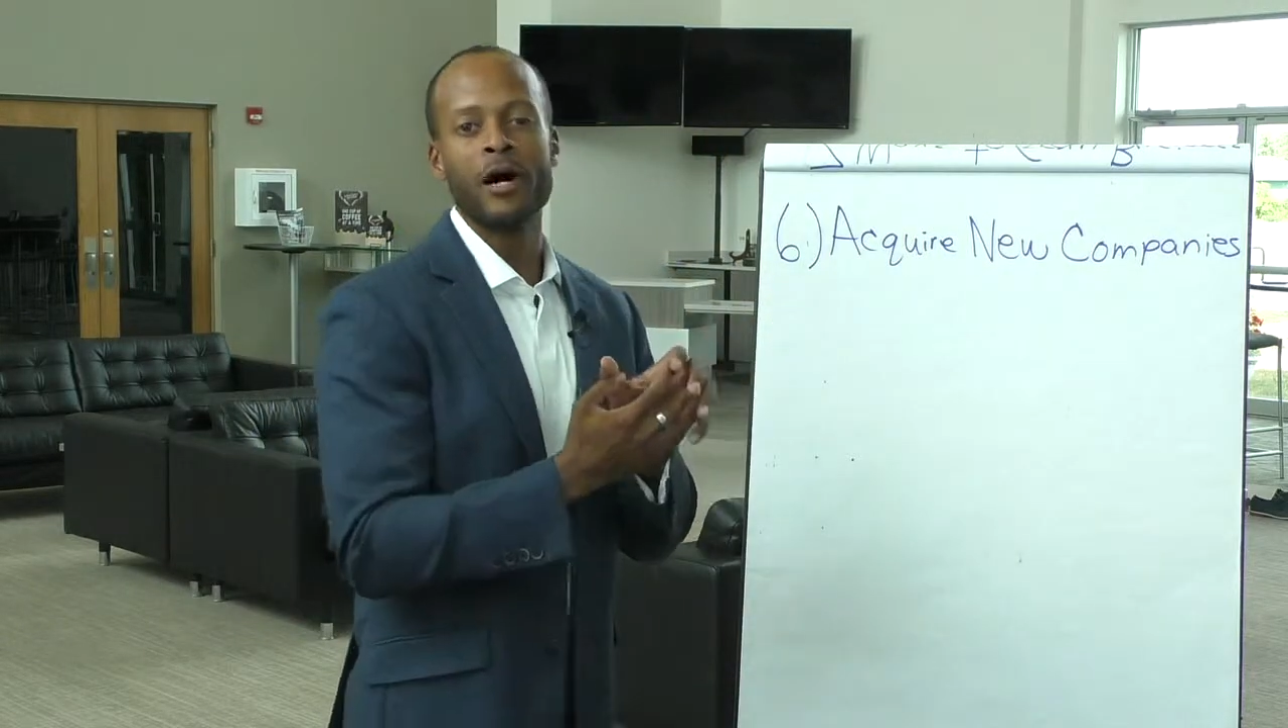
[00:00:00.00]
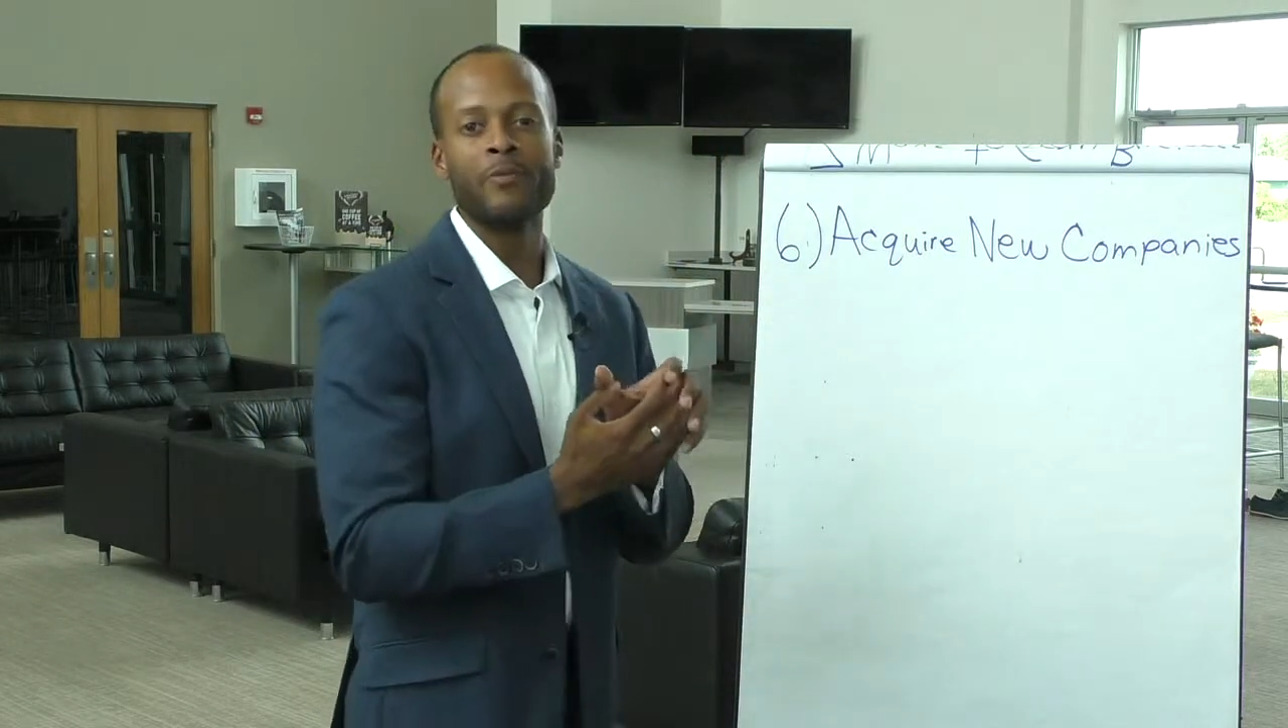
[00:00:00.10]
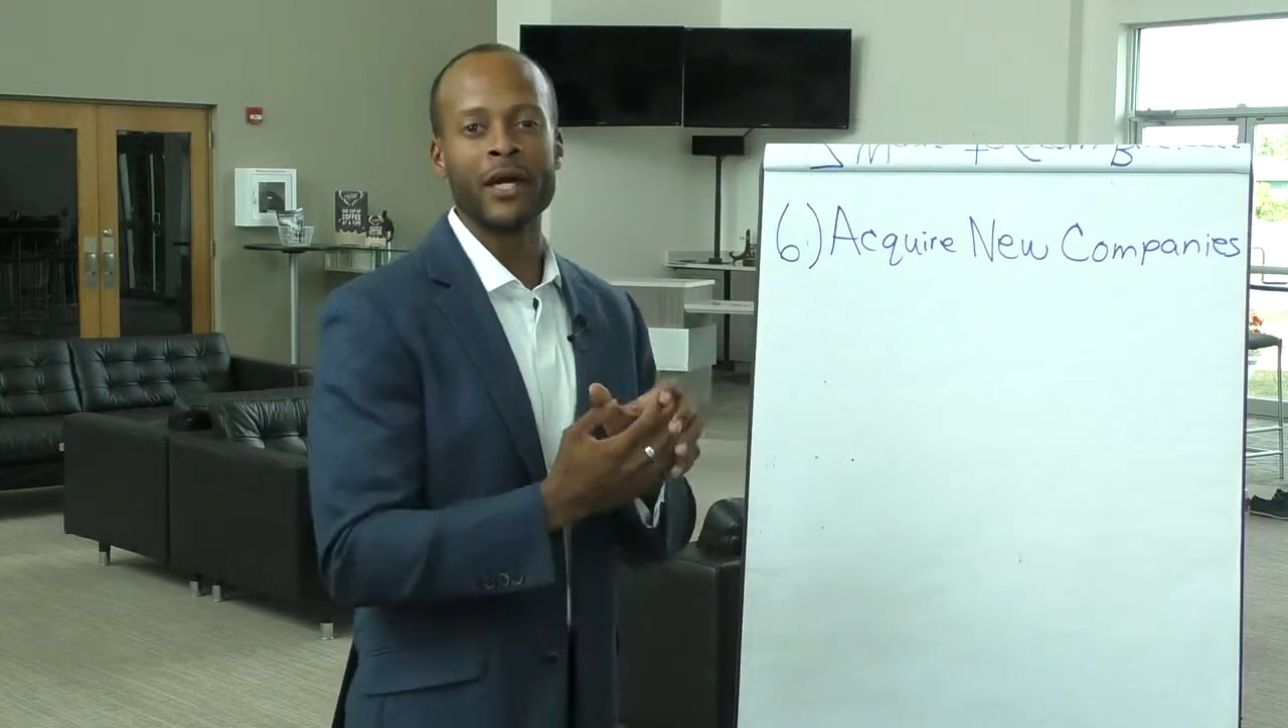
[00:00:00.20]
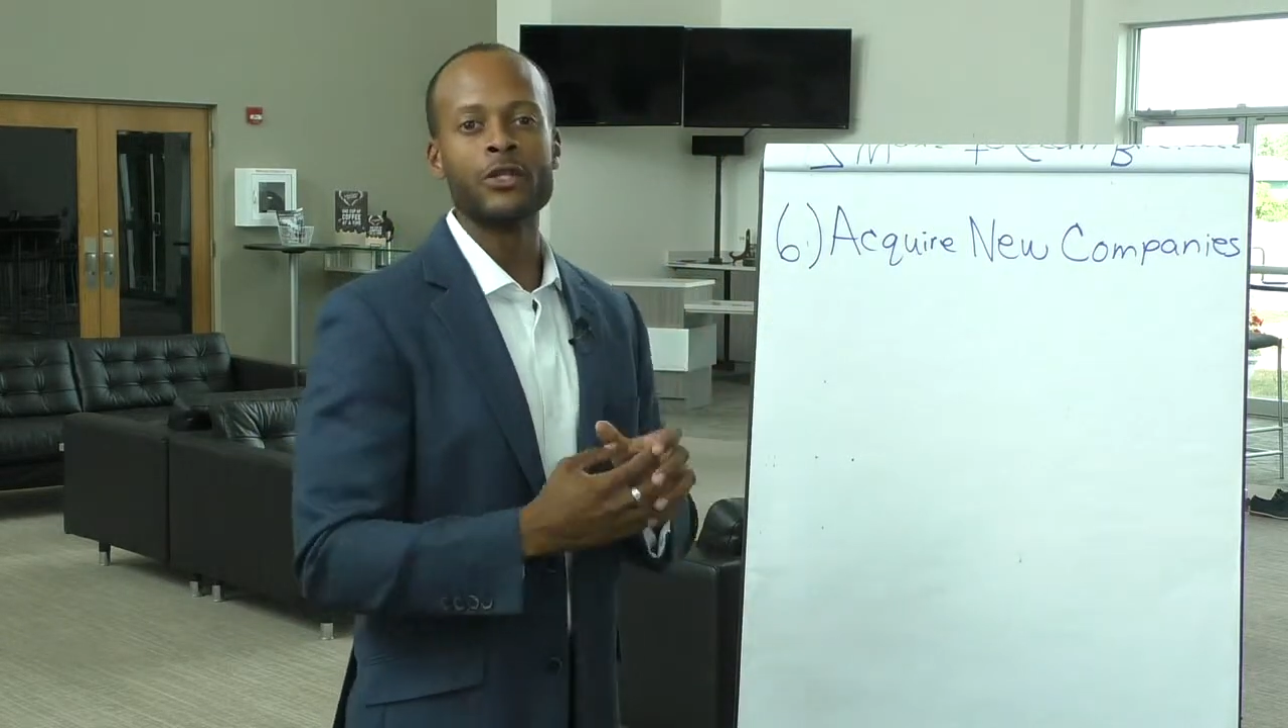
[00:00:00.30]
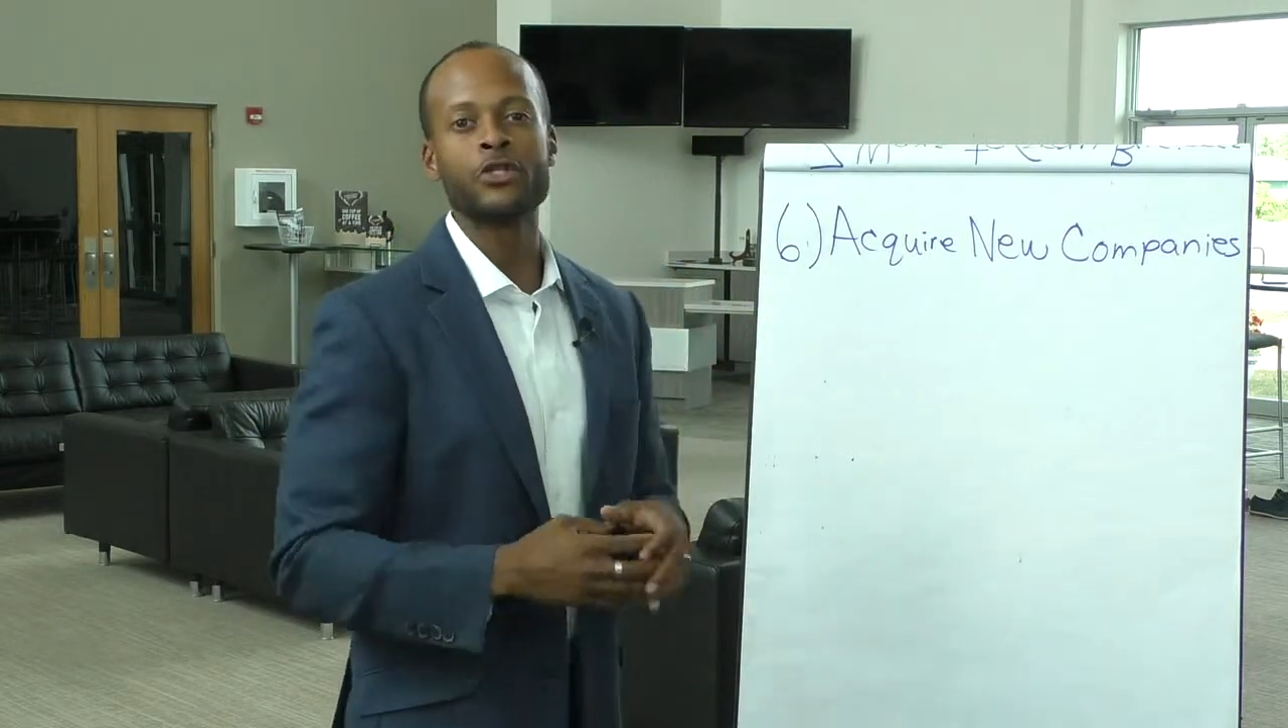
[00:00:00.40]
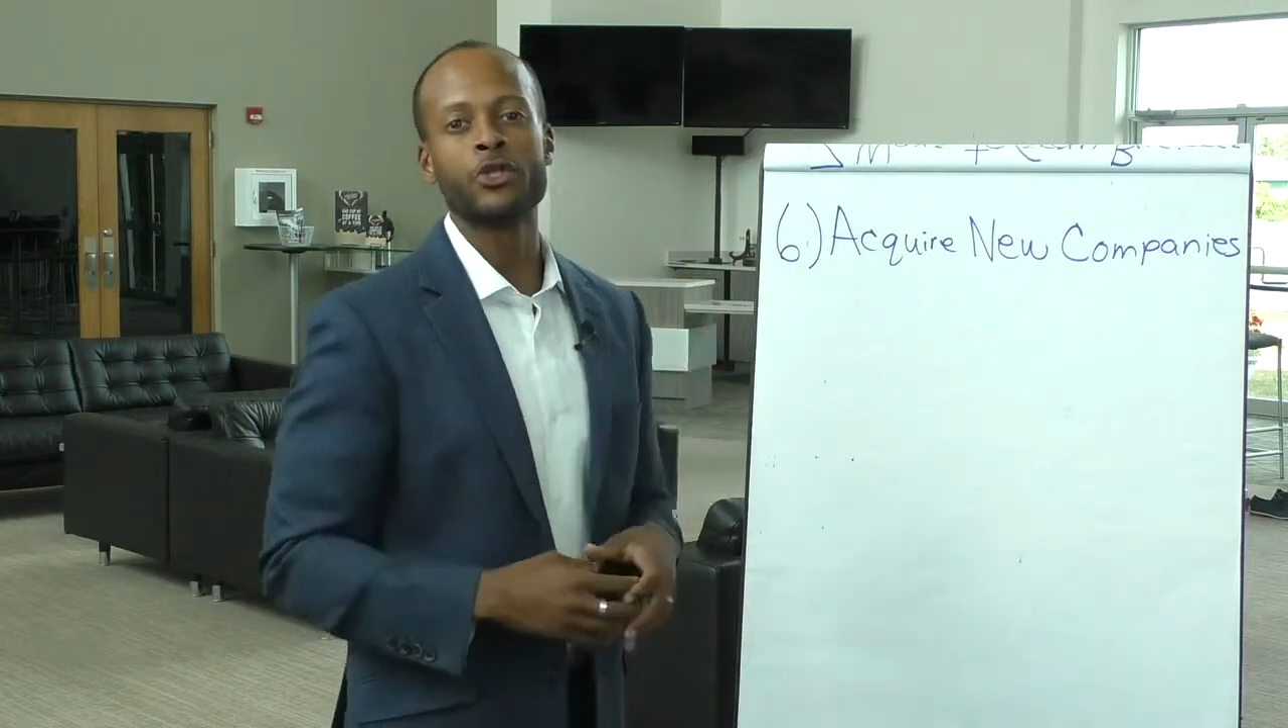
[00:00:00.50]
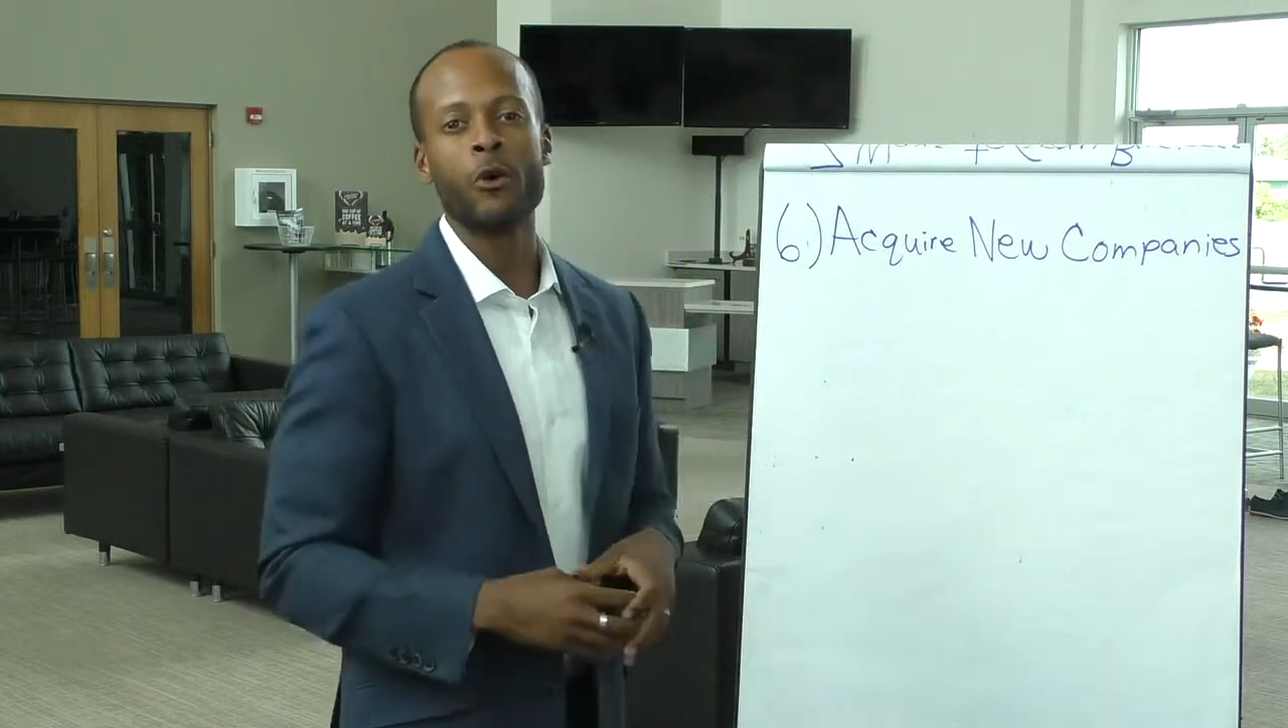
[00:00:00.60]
up into